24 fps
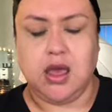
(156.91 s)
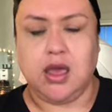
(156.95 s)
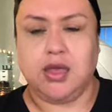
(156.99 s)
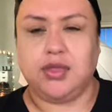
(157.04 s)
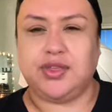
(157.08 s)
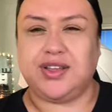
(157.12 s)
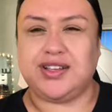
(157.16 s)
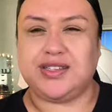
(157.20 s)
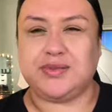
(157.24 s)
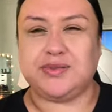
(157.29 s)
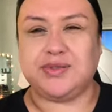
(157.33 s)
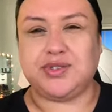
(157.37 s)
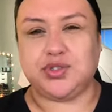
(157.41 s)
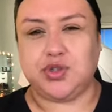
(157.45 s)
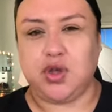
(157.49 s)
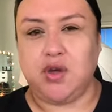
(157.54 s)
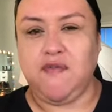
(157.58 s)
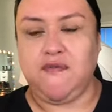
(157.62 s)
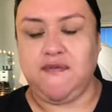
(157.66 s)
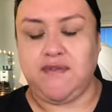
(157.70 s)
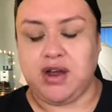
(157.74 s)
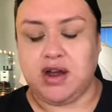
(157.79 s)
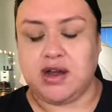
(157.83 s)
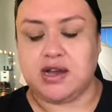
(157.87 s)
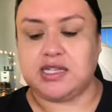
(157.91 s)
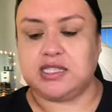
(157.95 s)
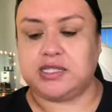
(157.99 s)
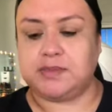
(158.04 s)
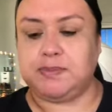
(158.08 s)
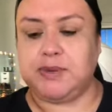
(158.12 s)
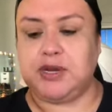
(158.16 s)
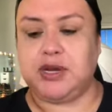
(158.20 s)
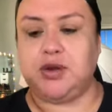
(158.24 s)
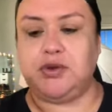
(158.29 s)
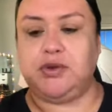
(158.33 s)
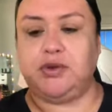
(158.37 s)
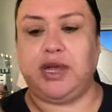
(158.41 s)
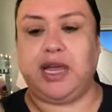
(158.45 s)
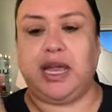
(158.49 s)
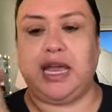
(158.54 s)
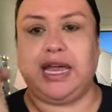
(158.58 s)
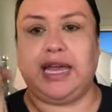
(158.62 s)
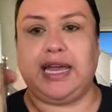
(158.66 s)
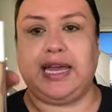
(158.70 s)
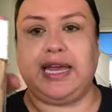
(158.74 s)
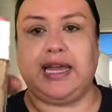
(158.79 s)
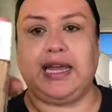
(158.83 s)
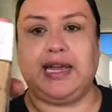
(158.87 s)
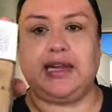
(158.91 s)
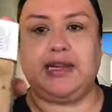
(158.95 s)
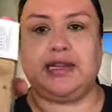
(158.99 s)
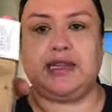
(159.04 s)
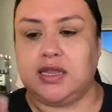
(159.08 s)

This one so far has been okay.